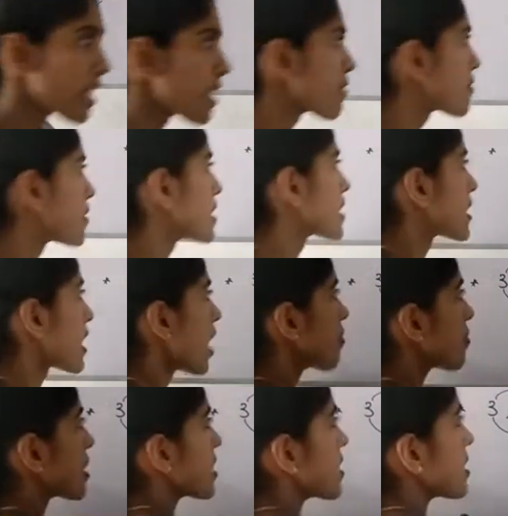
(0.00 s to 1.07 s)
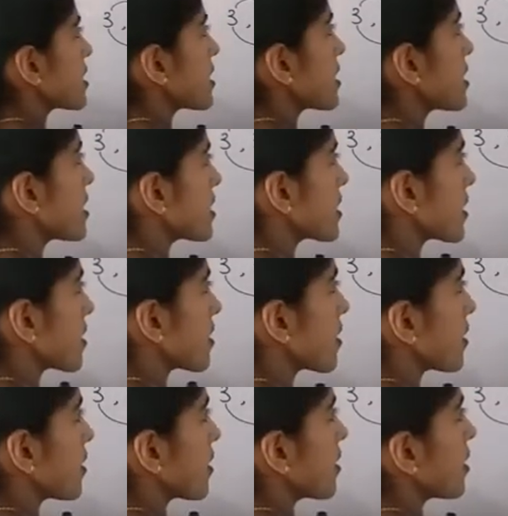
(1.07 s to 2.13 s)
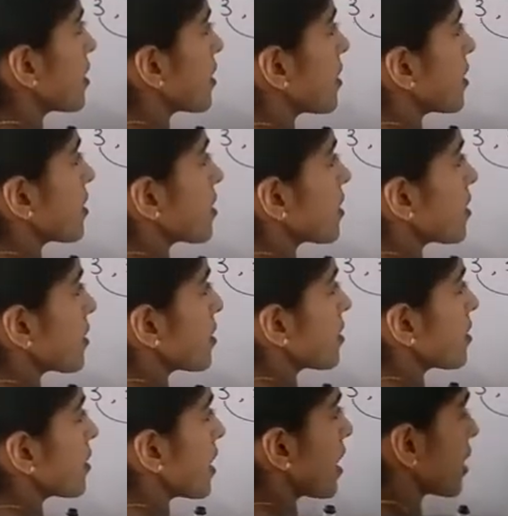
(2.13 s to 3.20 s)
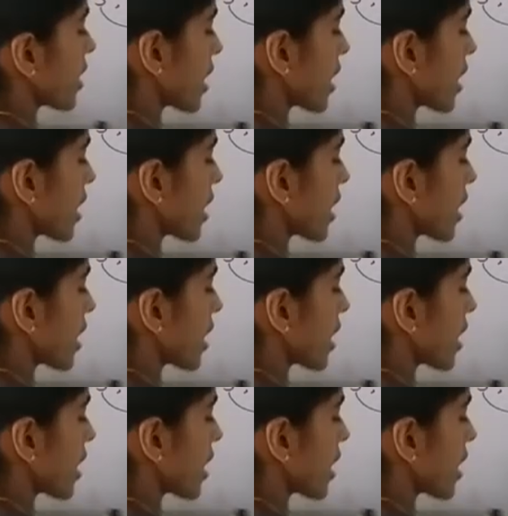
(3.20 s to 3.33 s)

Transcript: If the sum is less, there